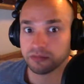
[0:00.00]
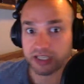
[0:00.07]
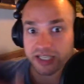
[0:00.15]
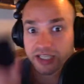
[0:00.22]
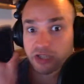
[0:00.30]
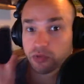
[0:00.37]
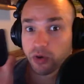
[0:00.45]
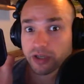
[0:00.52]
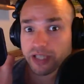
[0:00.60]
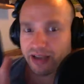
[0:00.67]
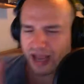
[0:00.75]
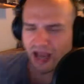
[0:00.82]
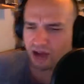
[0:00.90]
This thing's
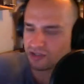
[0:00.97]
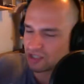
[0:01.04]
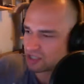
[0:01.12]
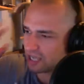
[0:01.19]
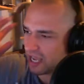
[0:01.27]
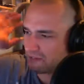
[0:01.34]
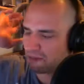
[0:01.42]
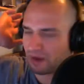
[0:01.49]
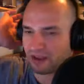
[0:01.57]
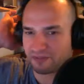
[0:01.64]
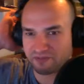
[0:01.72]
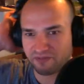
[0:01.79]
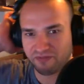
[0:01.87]
working. I just hit
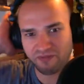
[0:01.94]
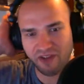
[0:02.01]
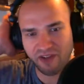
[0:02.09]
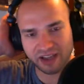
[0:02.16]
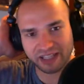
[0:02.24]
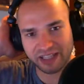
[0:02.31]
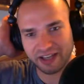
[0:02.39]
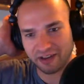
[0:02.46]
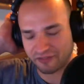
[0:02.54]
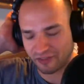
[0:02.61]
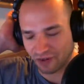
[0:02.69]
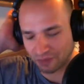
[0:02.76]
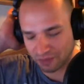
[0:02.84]
my fucking
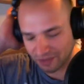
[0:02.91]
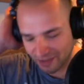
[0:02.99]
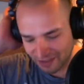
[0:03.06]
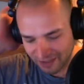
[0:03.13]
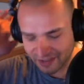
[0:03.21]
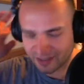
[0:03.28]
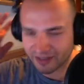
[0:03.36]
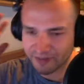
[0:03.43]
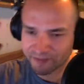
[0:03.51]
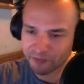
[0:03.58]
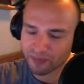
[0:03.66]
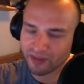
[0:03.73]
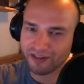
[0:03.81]
earphone.
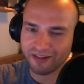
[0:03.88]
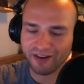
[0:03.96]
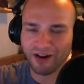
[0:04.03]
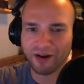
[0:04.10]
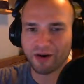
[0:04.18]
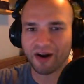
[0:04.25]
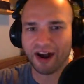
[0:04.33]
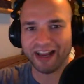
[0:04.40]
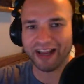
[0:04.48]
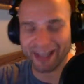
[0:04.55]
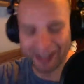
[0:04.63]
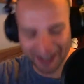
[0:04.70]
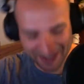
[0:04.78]
All
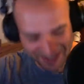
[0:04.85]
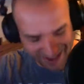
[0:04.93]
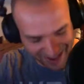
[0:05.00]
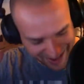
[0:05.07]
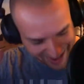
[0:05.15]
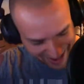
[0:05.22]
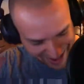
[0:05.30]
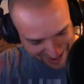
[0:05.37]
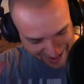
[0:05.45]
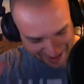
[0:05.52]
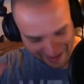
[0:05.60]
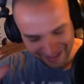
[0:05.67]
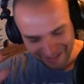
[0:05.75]
right.
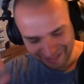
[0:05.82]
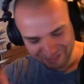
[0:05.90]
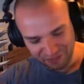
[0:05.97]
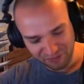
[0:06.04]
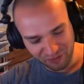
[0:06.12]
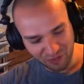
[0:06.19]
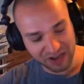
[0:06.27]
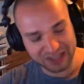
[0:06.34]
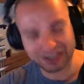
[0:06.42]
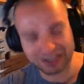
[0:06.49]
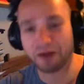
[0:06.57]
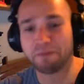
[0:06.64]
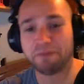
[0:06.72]
Before I
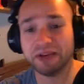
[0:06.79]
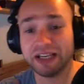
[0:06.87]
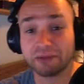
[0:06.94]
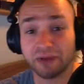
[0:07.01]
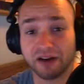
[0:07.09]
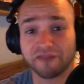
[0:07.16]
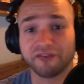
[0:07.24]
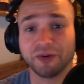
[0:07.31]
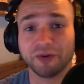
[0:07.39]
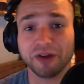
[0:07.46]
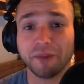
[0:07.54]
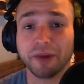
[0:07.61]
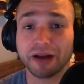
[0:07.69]
start beating my
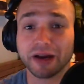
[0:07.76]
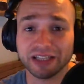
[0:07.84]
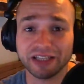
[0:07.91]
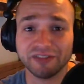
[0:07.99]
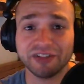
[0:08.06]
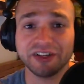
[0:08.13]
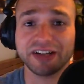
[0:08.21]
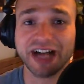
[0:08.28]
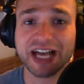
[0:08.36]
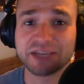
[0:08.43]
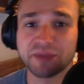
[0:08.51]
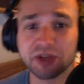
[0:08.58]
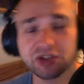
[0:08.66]
phone up, I'm going to leave it here,
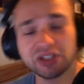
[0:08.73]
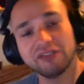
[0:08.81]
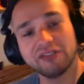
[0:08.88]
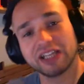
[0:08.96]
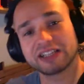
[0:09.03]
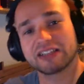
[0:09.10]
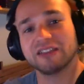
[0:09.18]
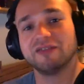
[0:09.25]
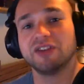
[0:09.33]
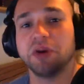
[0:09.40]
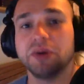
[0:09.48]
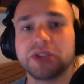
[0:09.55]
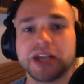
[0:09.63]
guys. Make sure to leave a like to the
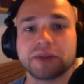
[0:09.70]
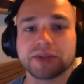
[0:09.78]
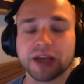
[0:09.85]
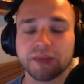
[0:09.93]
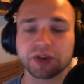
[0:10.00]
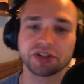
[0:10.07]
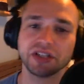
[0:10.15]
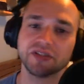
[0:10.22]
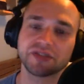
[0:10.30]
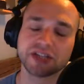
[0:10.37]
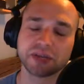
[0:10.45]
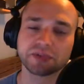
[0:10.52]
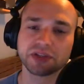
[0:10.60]
video. Always helps out. Make sure to leave
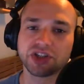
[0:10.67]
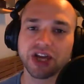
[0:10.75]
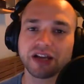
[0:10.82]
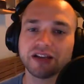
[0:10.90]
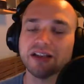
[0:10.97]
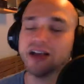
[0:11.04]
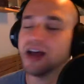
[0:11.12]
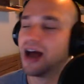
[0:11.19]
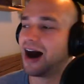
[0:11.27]
a sub to the channel.